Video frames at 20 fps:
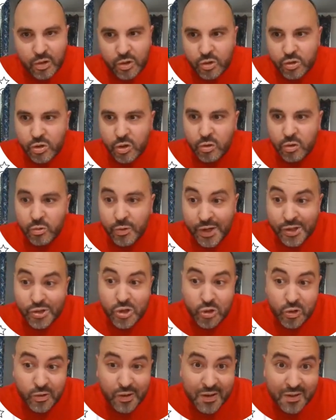So it
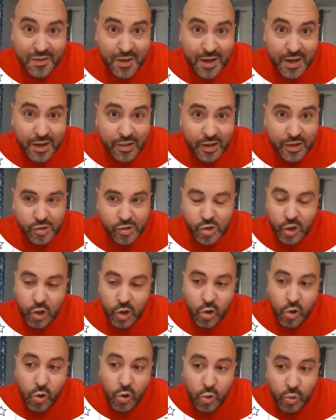should look like this.
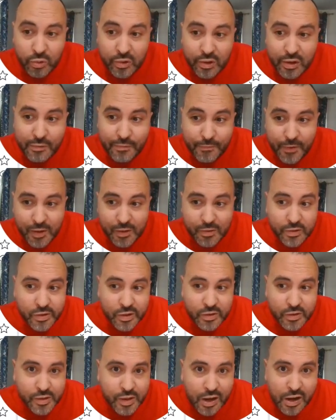Your only
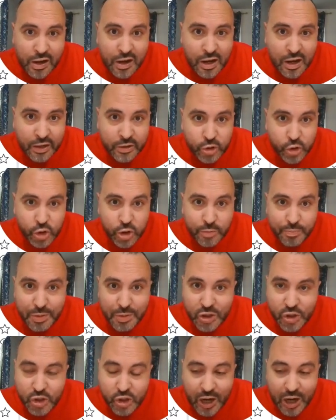filters on should
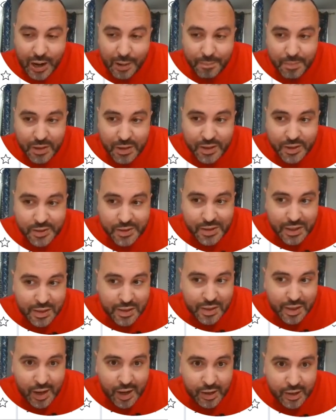be choppiness
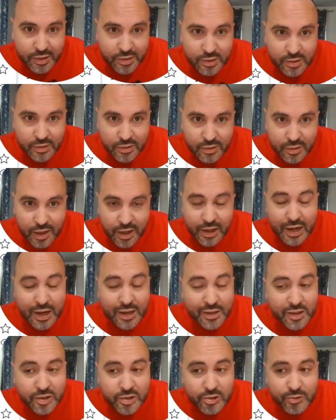index. Again,
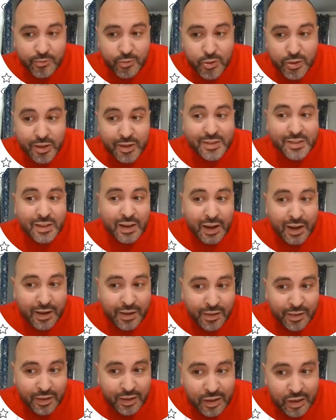this is for the
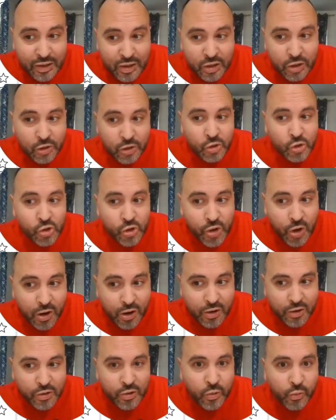daily
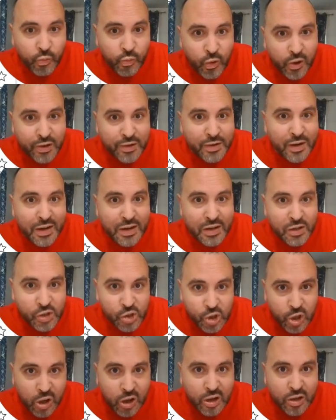chart, the 1-day
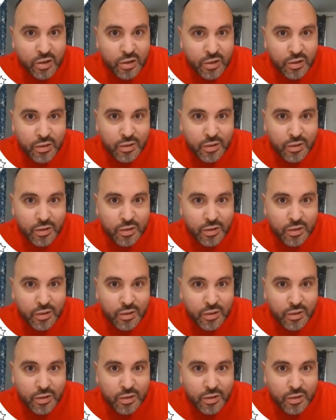chart.